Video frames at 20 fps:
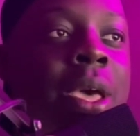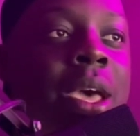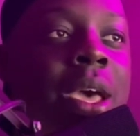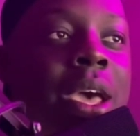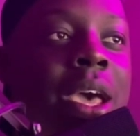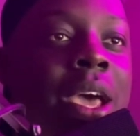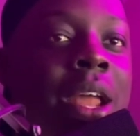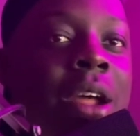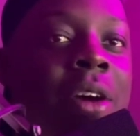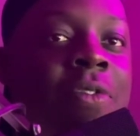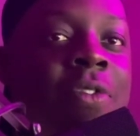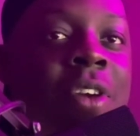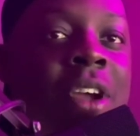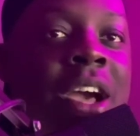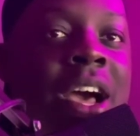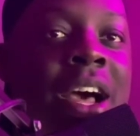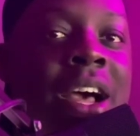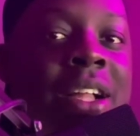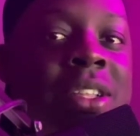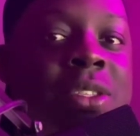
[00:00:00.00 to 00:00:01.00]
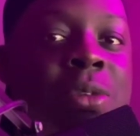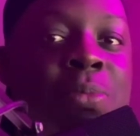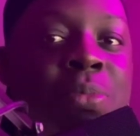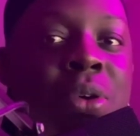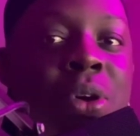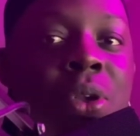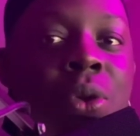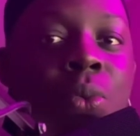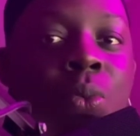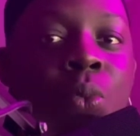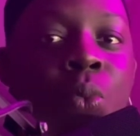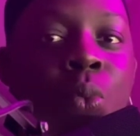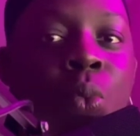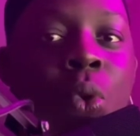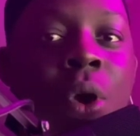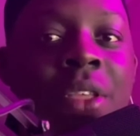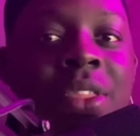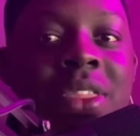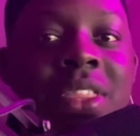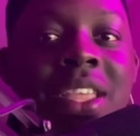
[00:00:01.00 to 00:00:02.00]
and I forgot to put
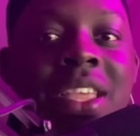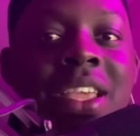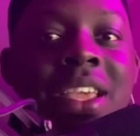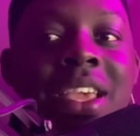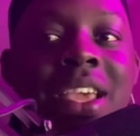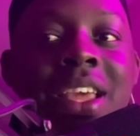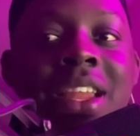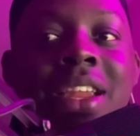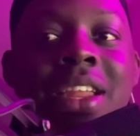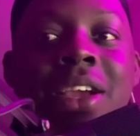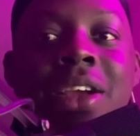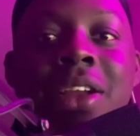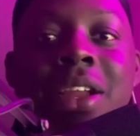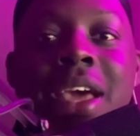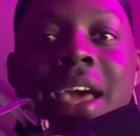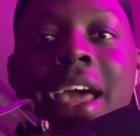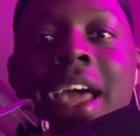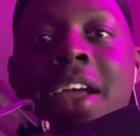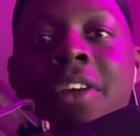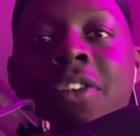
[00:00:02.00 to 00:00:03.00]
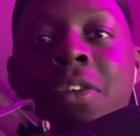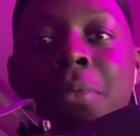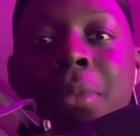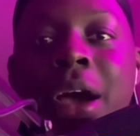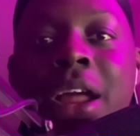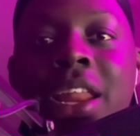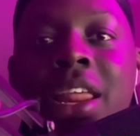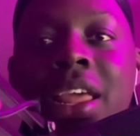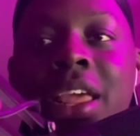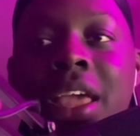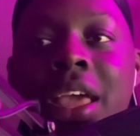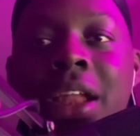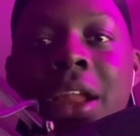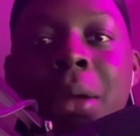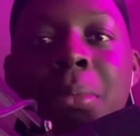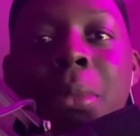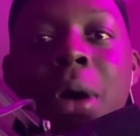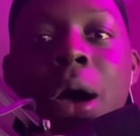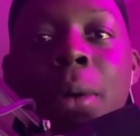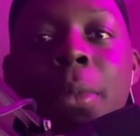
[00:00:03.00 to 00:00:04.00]
one thing in there that everybody and their
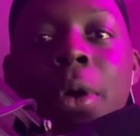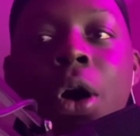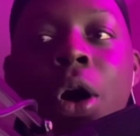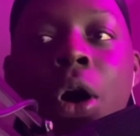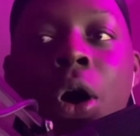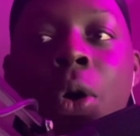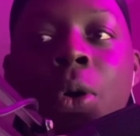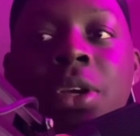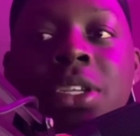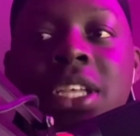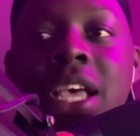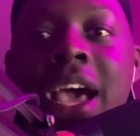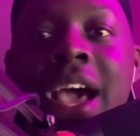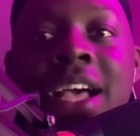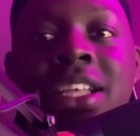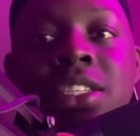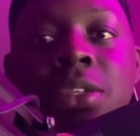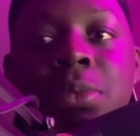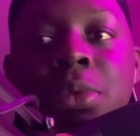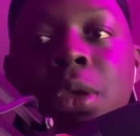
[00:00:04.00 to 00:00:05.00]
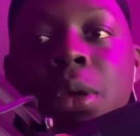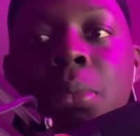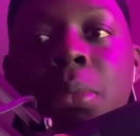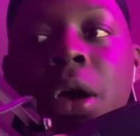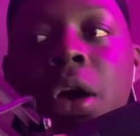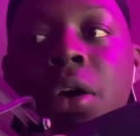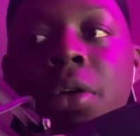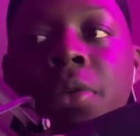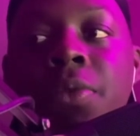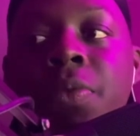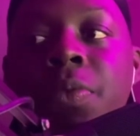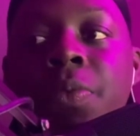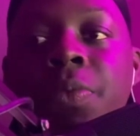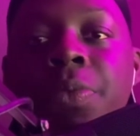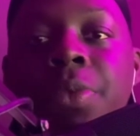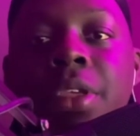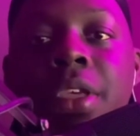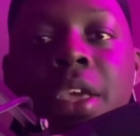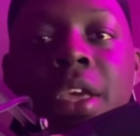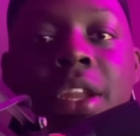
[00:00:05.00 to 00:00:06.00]
mama always ask me about,
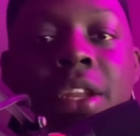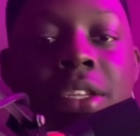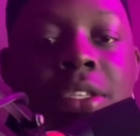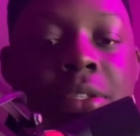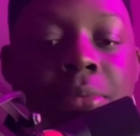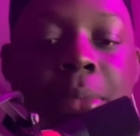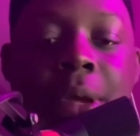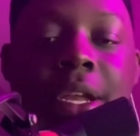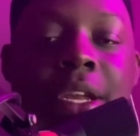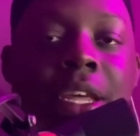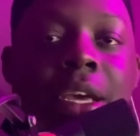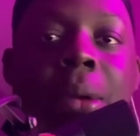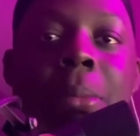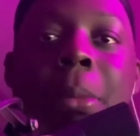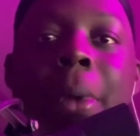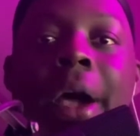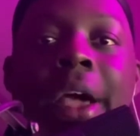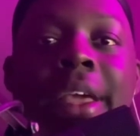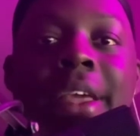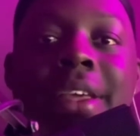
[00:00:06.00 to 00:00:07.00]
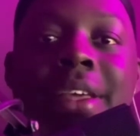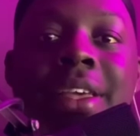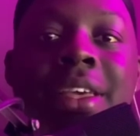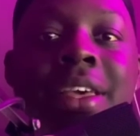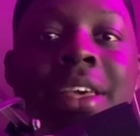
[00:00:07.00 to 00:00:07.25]
and it's my damn mic.